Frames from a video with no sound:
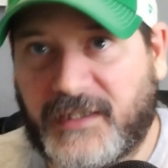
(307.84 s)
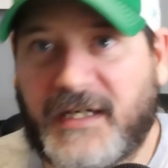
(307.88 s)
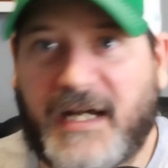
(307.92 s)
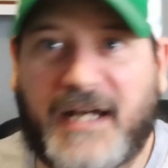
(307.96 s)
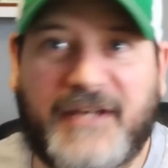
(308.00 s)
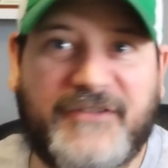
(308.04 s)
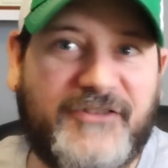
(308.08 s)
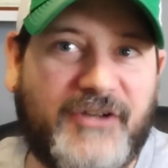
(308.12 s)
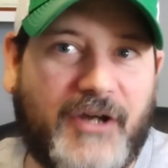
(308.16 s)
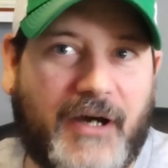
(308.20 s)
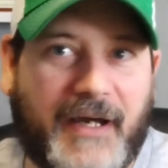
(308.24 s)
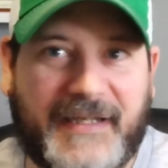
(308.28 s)
You
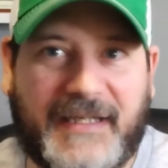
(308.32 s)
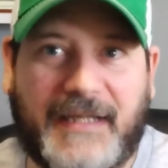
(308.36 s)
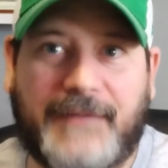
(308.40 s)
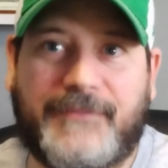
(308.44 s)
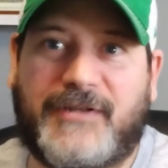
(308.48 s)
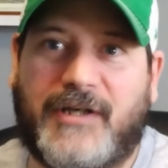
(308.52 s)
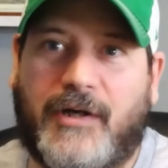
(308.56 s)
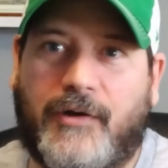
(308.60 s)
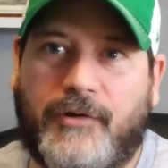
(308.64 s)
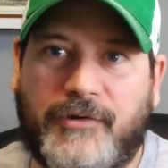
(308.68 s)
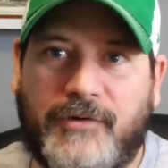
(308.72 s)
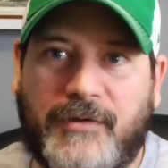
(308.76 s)
guys know I
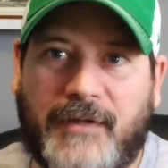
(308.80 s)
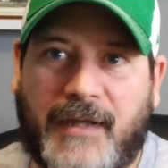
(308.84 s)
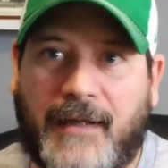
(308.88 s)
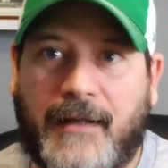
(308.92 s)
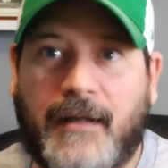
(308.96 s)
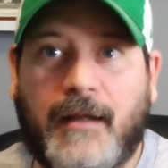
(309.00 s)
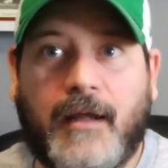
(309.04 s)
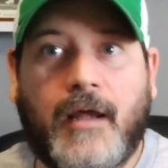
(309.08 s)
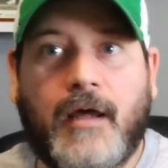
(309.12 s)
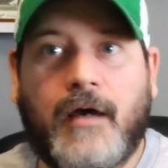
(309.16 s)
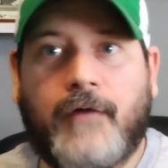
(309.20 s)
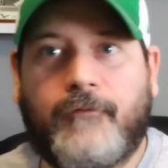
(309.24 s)
keep telling you
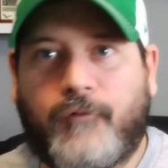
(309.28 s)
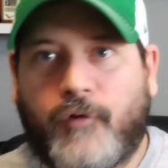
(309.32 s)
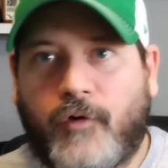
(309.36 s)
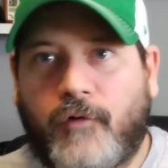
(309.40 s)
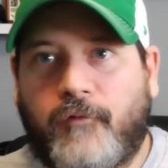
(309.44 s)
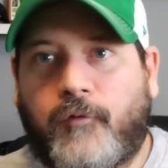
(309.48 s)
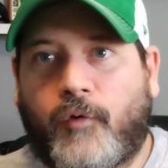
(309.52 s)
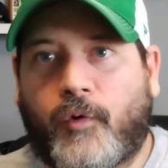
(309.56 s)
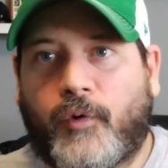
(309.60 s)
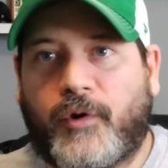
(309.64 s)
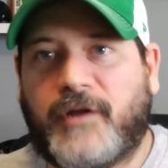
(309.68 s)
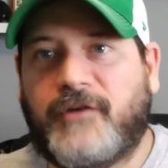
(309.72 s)
that
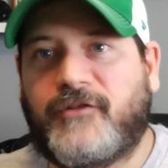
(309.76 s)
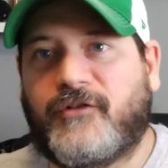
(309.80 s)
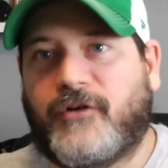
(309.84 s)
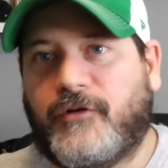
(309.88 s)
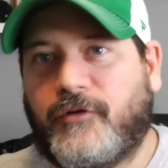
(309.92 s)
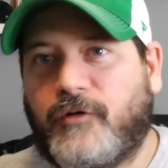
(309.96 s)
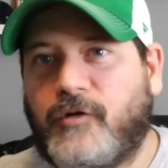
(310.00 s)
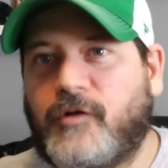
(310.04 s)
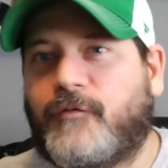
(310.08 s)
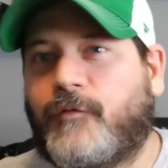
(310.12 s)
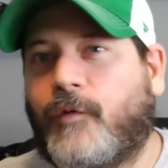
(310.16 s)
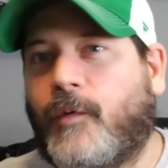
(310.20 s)
full 40s are
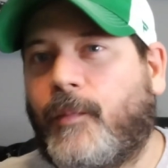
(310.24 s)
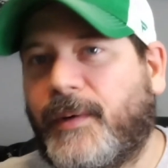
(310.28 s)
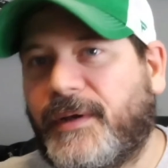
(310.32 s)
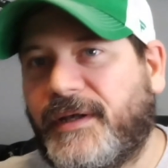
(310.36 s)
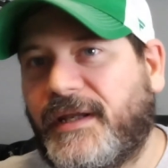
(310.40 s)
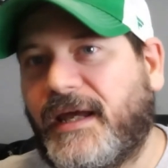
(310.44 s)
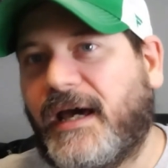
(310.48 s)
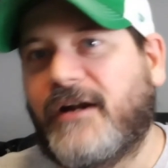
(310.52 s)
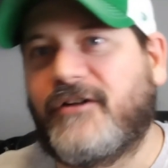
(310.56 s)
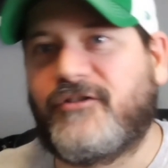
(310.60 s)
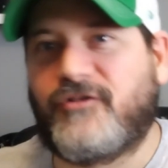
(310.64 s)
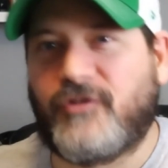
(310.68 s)
useful, but
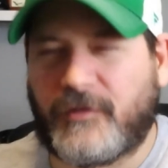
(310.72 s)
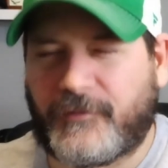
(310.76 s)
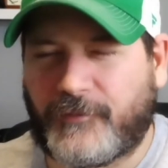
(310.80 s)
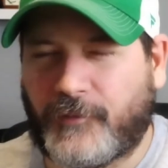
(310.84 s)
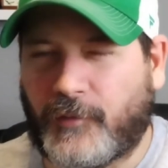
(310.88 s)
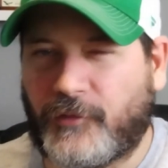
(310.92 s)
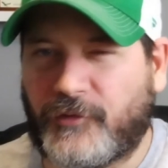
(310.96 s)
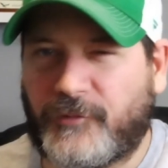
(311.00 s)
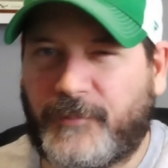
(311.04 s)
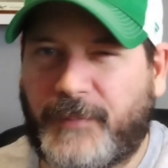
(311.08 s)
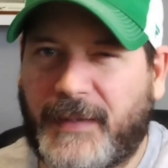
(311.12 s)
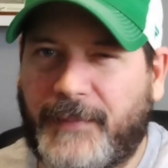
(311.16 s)
not as
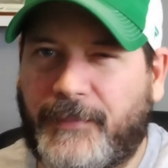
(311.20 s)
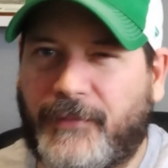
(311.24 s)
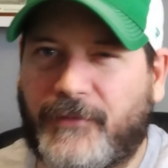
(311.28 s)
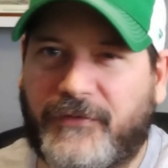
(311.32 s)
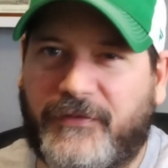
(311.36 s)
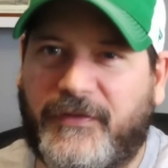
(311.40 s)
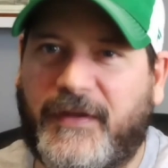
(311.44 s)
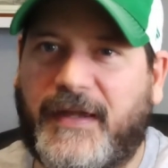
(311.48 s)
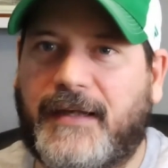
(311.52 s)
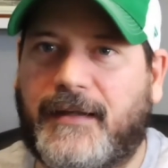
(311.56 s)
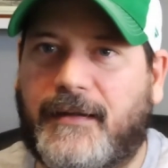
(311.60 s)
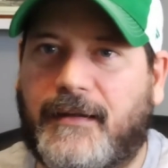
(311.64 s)
useful as people
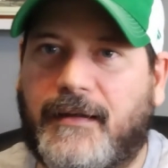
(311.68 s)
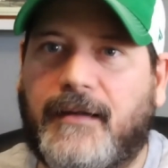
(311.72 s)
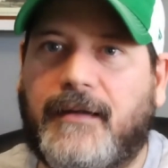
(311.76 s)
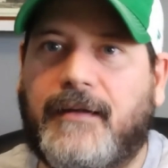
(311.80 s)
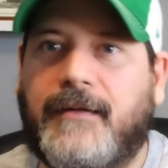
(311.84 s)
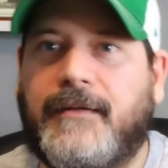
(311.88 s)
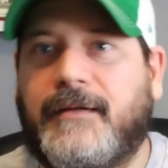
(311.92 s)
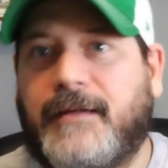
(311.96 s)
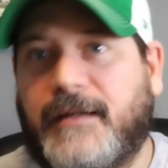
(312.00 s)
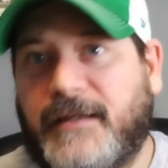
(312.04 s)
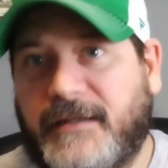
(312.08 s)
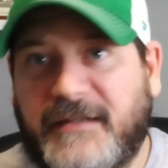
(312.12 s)
think.
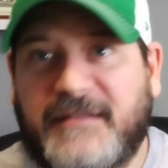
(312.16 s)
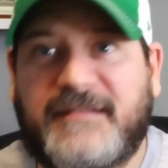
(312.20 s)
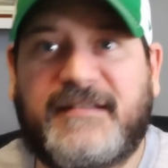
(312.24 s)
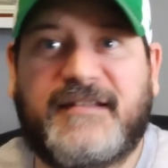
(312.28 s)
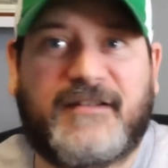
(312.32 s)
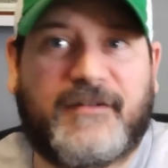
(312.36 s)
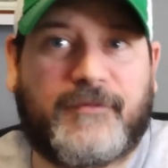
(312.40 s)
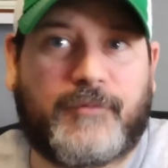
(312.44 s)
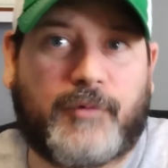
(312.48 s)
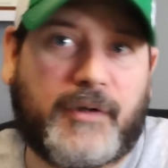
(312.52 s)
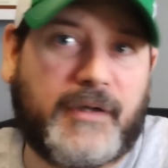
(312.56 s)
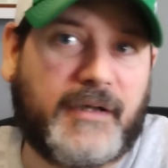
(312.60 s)
And this
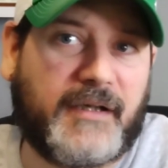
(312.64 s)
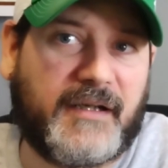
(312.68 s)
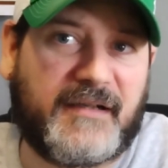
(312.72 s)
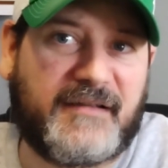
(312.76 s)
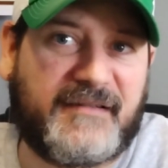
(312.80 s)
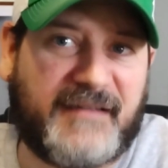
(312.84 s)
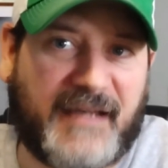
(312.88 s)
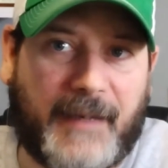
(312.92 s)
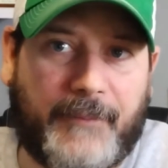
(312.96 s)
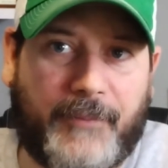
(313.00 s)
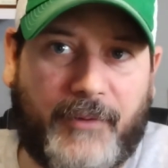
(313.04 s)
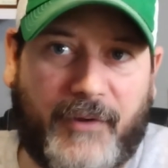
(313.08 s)
is a really good
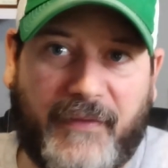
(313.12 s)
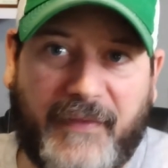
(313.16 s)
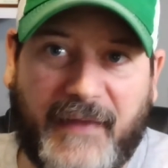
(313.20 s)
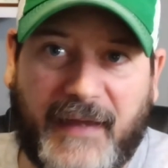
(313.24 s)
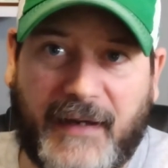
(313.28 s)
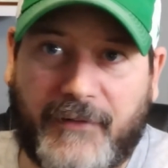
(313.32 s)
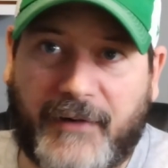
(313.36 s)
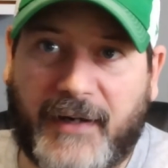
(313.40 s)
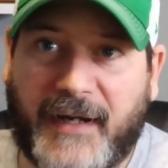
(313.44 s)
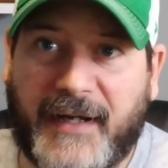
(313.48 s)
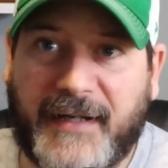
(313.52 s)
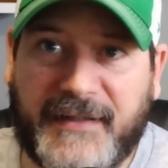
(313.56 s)
example of
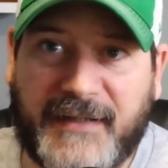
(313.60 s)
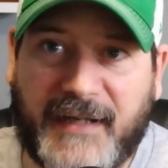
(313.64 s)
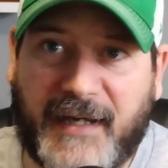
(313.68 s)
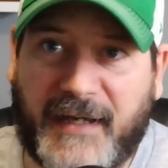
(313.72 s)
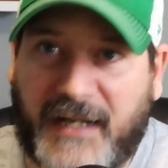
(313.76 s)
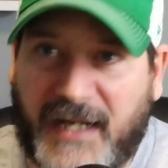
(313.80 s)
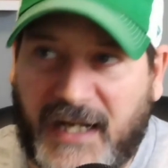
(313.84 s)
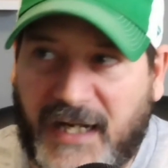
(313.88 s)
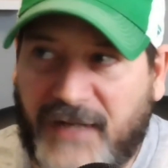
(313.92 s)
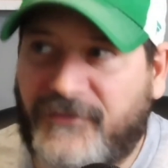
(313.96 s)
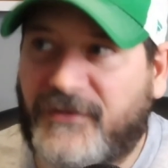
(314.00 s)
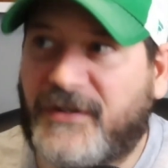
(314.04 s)
that, right?
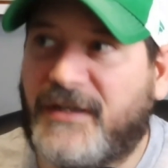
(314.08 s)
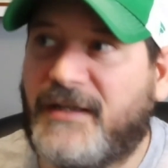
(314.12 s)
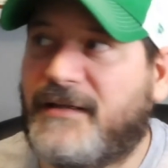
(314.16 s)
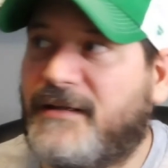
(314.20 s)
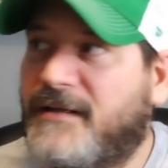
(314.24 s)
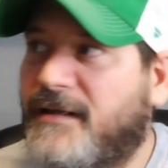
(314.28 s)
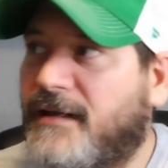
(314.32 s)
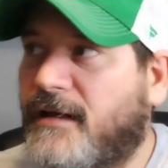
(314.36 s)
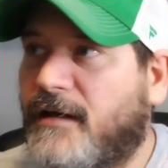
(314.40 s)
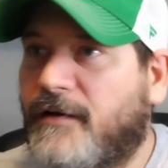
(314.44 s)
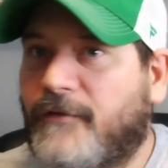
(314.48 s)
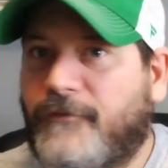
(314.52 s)
Not
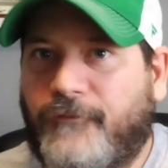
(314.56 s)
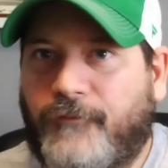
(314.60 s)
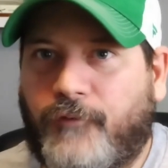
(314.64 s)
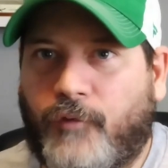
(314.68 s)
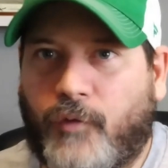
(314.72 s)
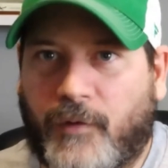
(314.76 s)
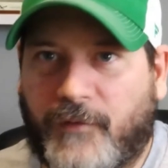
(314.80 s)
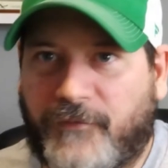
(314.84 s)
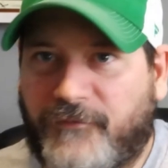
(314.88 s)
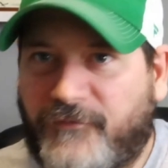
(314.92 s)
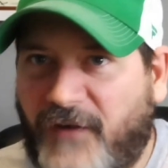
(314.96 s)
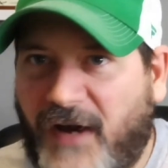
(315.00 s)
every
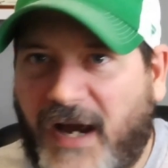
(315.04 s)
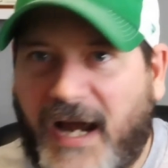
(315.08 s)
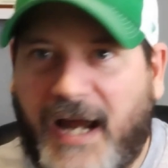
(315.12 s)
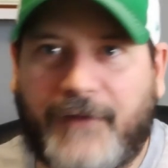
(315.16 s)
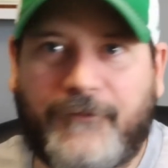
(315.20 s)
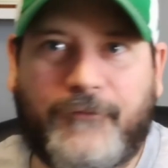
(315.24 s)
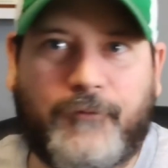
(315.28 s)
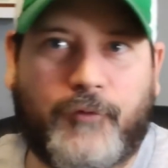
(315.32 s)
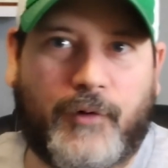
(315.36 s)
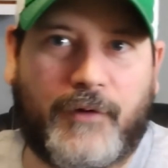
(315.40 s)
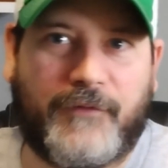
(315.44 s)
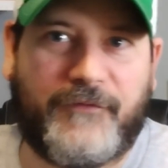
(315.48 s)

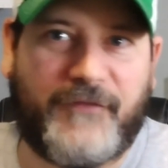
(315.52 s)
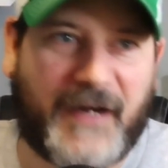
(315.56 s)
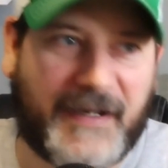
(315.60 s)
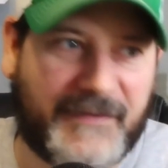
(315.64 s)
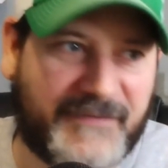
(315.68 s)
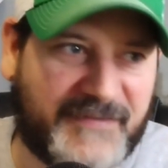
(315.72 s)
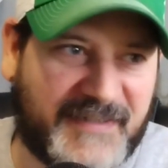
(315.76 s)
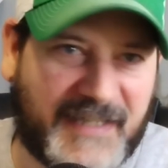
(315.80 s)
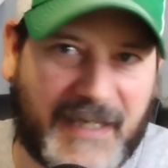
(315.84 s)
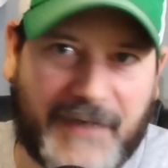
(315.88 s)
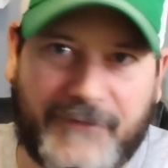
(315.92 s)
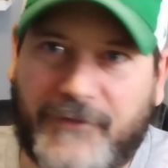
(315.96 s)
4.5,
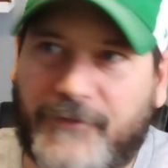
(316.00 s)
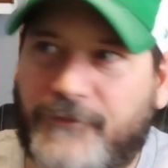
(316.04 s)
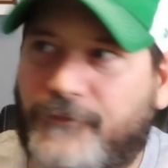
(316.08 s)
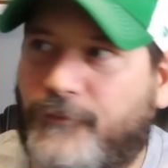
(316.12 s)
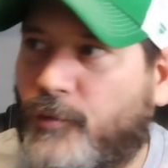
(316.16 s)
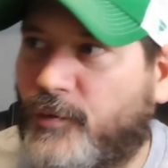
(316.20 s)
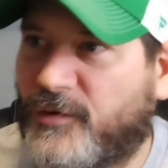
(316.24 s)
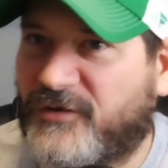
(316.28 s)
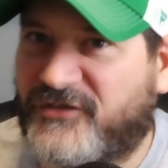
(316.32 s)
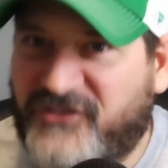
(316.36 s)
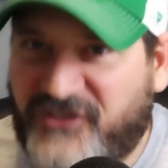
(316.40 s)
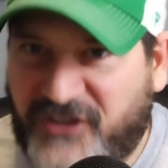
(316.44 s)
4.57,
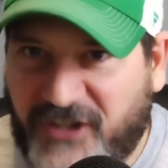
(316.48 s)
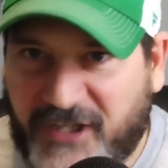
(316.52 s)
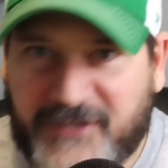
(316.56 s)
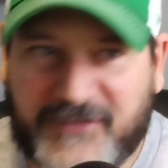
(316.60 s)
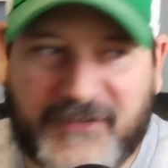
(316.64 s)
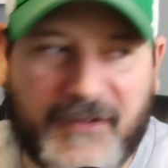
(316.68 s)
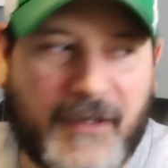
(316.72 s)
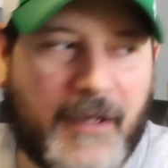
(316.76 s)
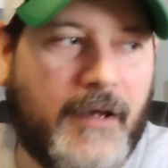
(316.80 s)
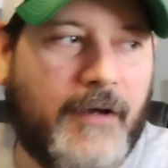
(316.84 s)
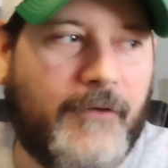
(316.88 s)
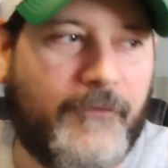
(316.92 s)

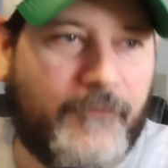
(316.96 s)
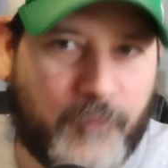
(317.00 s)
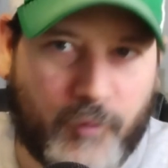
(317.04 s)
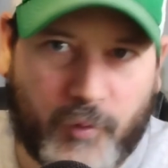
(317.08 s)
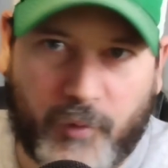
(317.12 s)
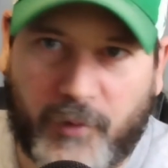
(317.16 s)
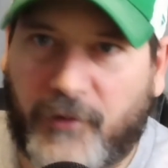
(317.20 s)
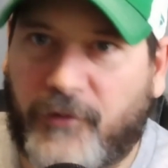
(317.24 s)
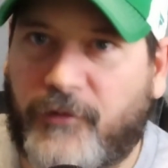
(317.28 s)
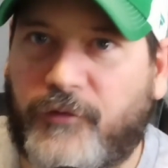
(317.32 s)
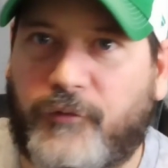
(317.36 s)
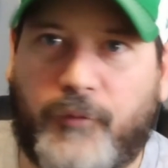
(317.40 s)
4.6, 4.3,
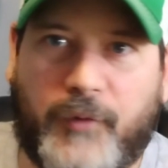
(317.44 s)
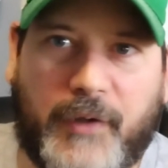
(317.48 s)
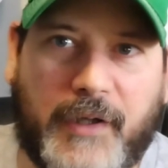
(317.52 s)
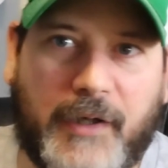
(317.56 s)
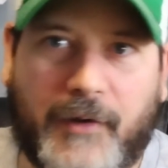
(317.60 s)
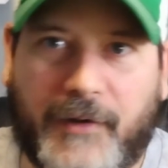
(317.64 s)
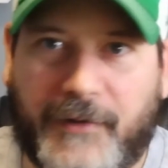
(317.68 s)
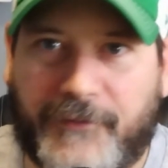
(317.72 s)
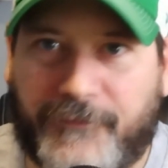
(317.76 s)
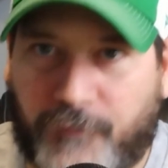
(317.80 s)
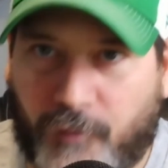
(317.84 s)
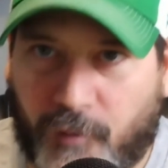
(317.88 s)

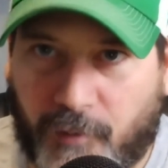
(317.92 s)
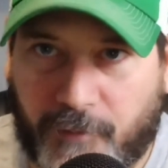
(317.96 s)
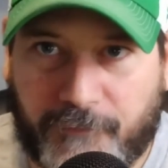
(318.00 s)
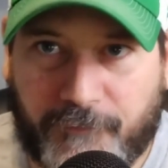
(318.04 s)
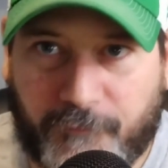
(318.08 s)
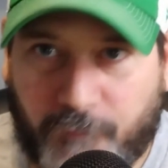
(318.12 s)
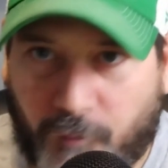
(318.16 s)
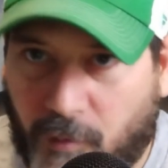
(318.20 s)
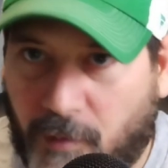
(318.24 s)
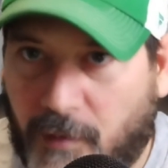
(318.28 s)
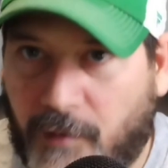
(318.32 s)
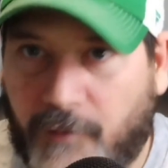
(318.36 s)
or
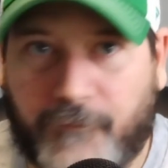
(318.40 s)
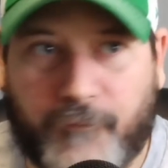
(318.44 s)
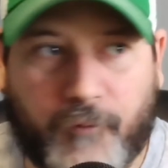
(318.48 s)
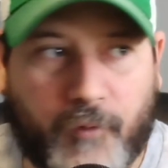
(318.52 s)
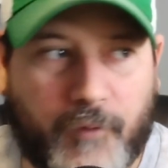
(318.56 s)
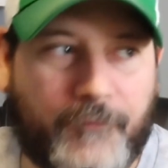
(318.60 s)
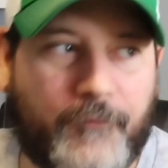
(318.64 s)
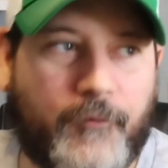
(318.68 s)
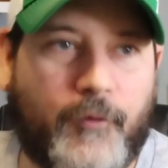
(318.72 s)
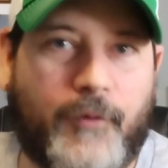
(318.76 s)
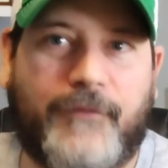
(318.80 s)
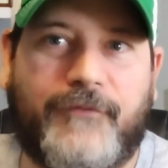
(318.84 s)
4.4,
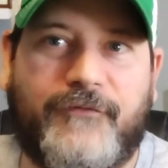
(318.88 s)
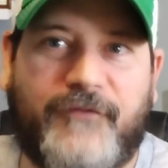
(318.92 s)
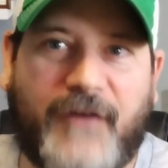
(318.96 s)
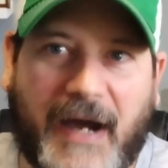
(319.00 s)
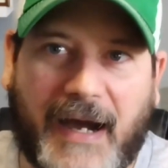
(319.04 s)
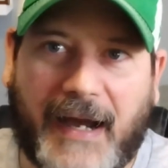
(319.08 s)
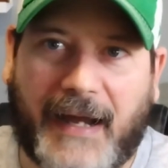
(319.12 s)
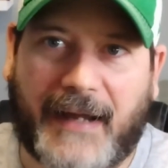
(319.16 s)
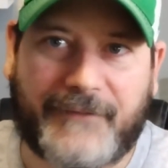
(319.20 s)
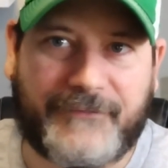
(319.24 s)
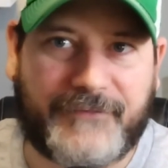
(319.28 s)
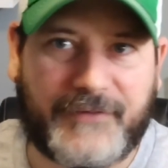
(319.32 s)
or
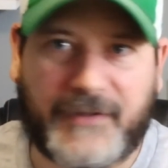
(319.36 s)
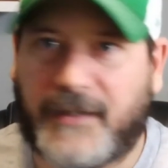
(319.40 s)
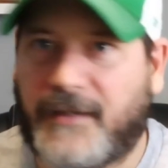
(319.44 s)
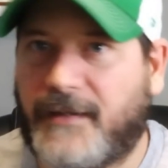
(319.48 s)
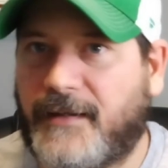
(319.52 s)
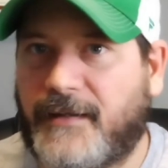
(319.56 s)
4.45